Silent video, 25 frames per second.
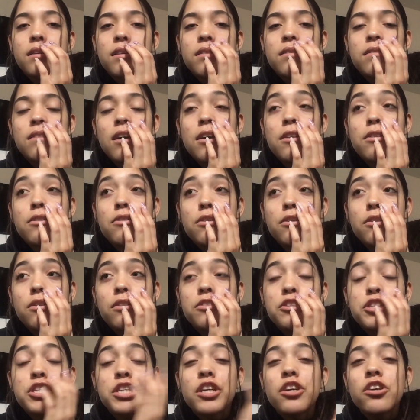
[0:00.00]
this other
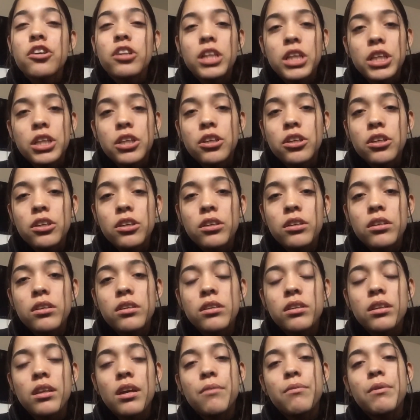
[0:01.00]
cheerleader
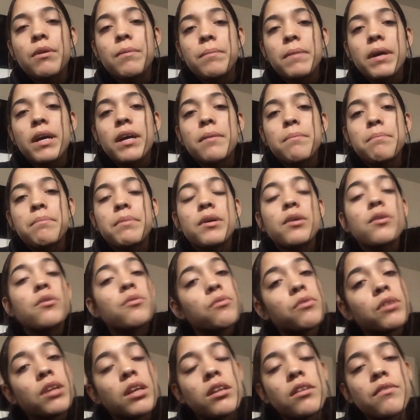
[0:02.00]
that we met,
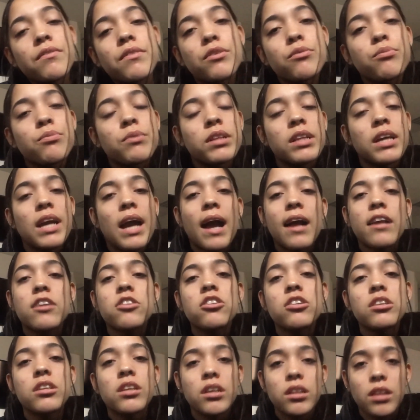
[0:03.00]
but none of us really
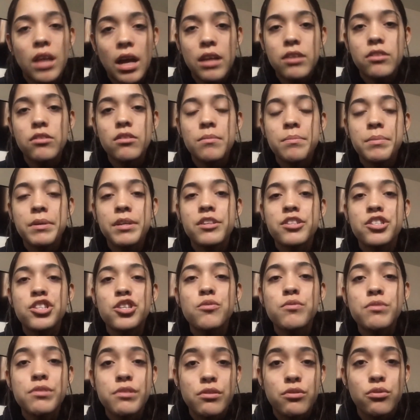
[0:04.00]
actually liked her because
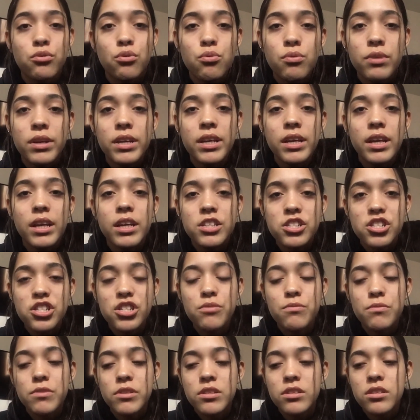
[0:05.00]
she was annoying, and
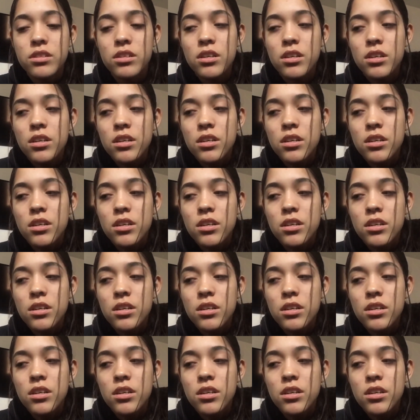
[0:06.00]
she was